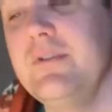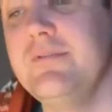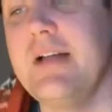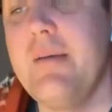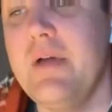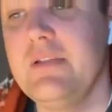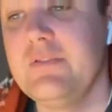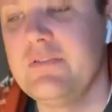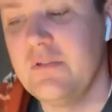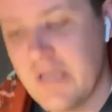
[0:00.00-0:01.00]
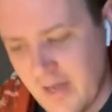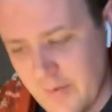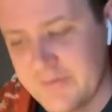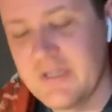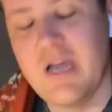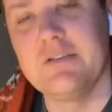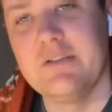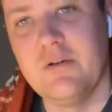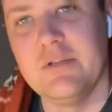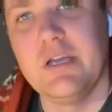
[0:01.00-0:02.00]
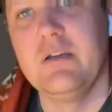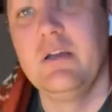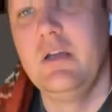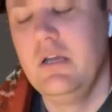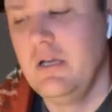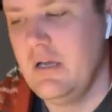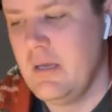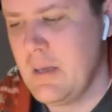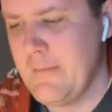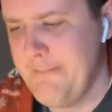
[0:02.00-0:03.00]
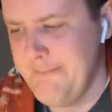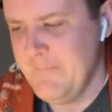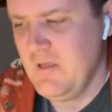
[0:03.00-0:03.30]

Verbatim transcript: for your flatmates. So yeah, I was the asshole there. Um,